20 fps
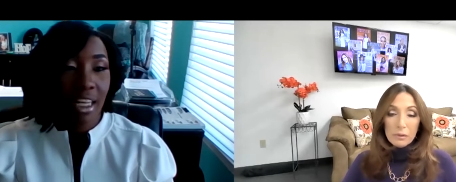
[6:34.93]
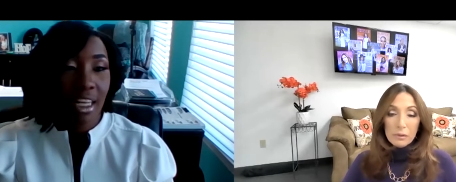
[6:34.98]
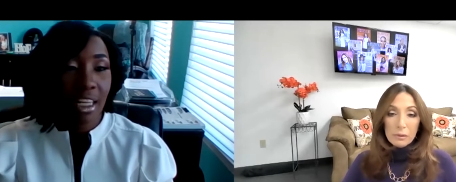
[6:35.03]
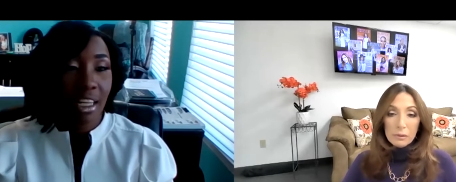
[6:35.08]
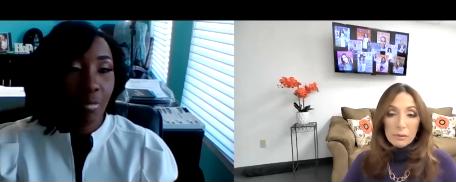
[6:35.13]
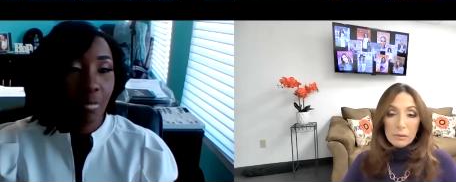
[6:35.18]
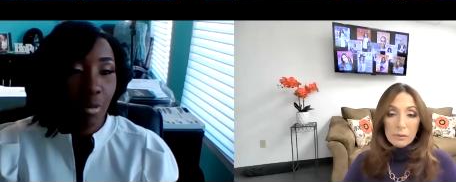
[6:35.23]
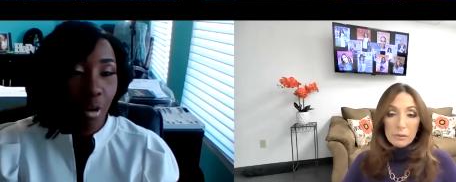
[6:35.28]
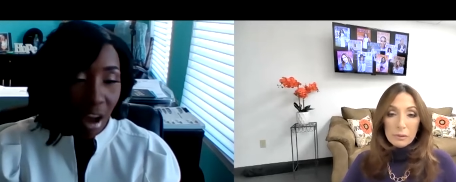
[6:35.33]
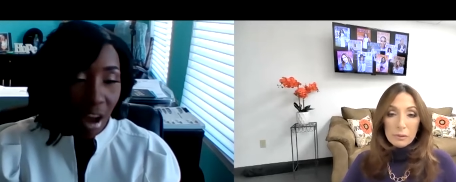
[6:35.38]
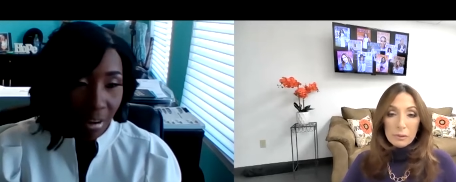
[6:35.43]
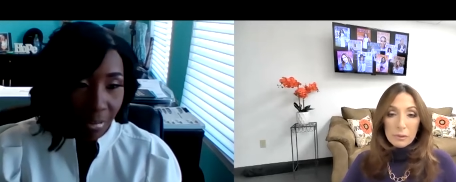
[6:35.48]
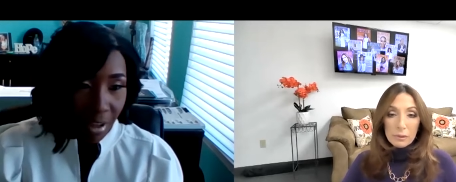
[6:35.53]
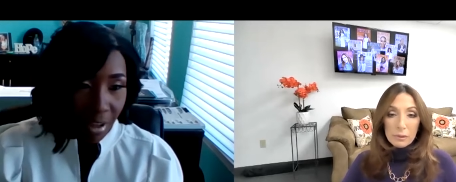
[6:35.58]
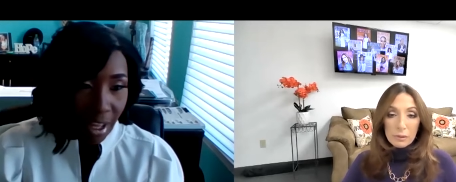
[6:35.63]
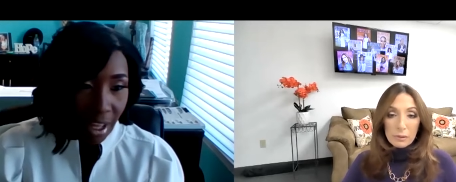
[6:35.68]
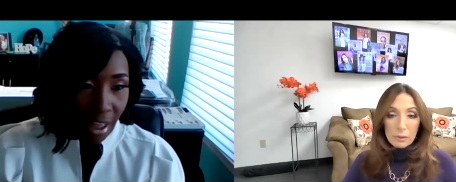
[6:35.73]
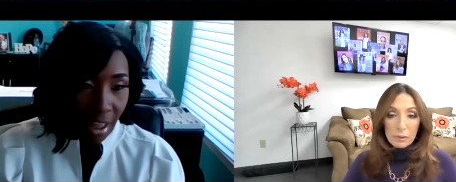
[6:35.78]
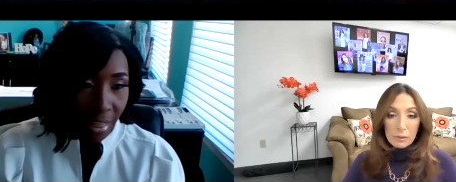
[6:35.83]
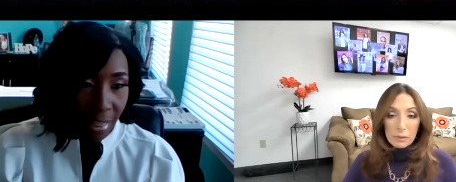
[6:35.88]
Speaker 1: to live off
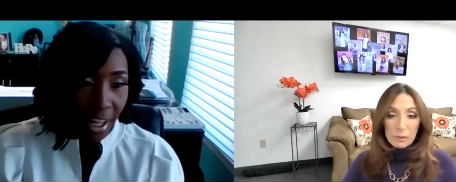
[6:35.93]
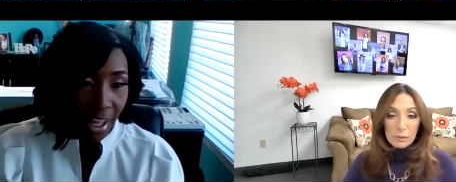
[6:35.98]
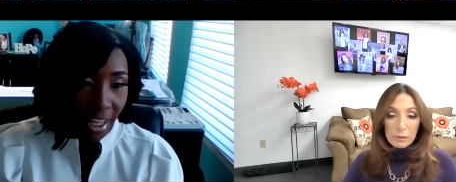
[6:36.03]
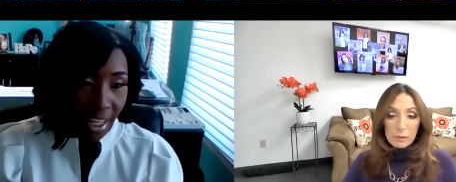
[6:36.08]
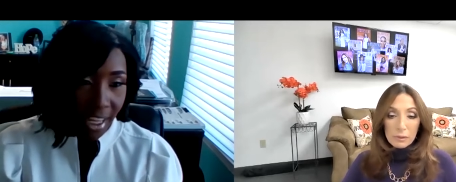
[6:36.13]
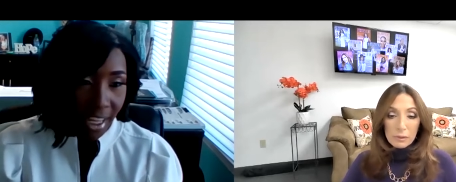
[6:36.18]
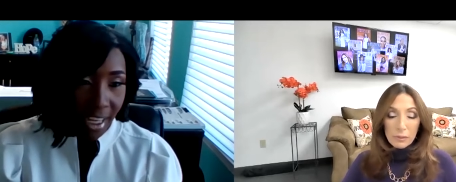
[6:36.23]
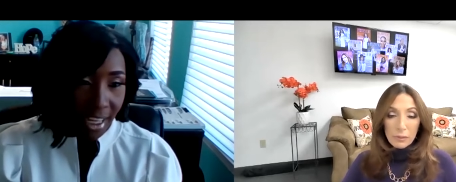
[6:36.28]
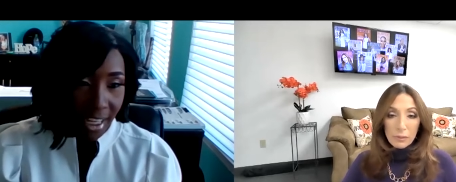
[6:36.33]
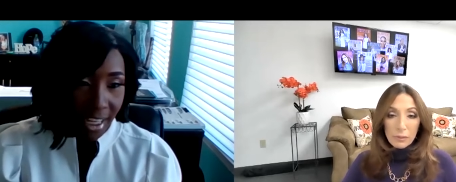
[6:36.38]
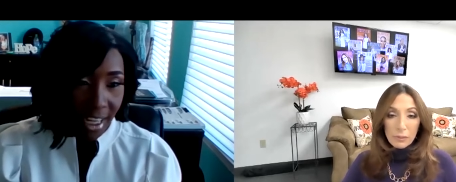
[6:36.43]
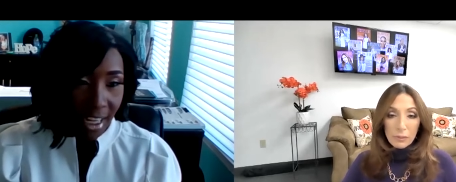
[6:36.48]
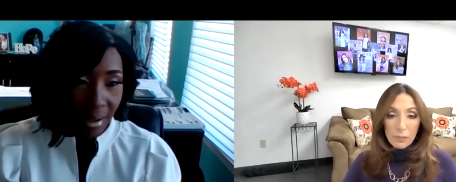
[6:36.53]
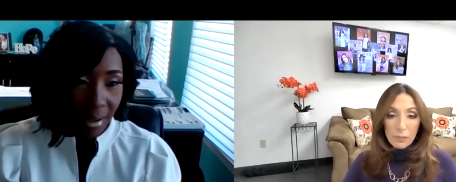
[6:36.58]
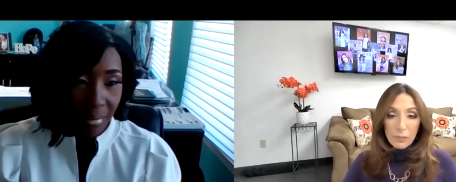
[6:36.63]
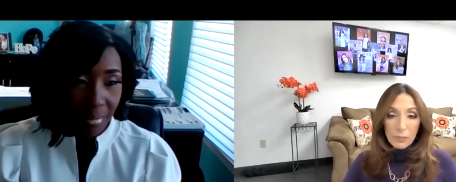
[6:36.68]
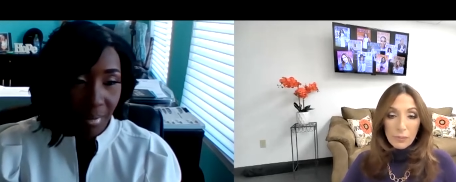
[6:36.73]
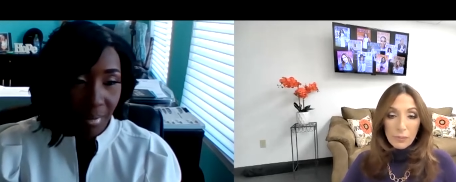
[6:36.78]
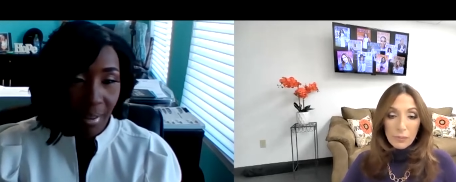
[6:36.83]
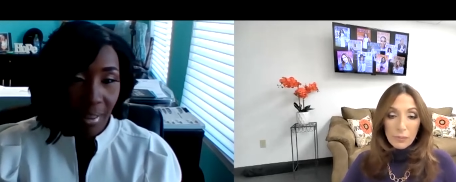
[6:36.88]
the
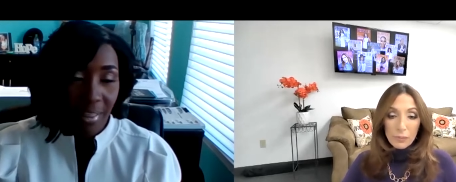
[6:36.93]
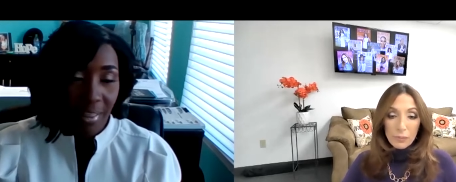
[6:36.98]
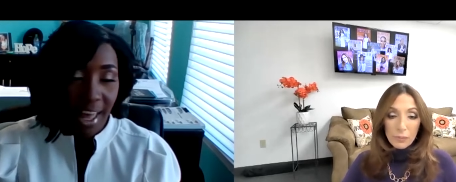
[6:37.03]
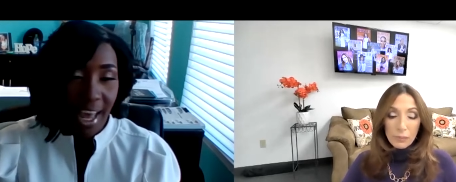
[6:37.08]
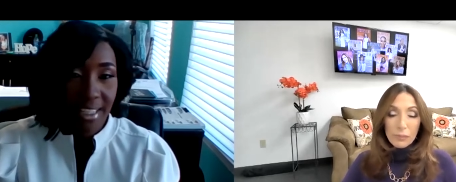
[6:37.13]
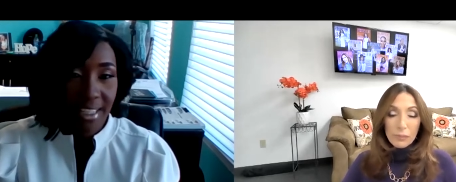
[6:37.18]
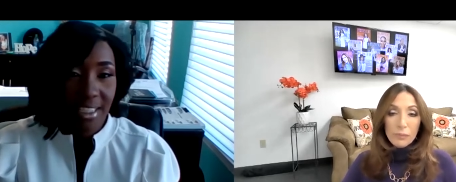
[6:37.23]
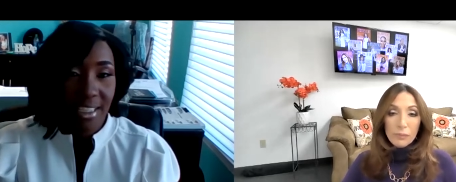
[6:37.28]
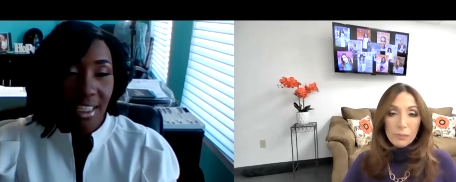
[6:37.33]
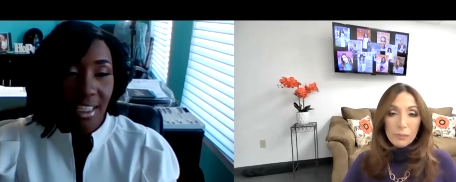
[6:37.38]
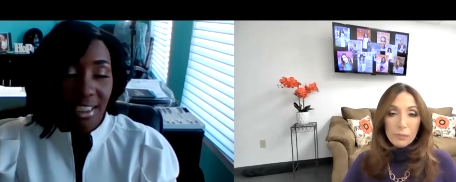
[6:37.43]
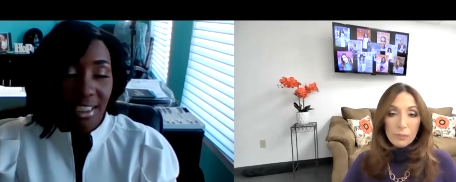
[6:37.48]
income that's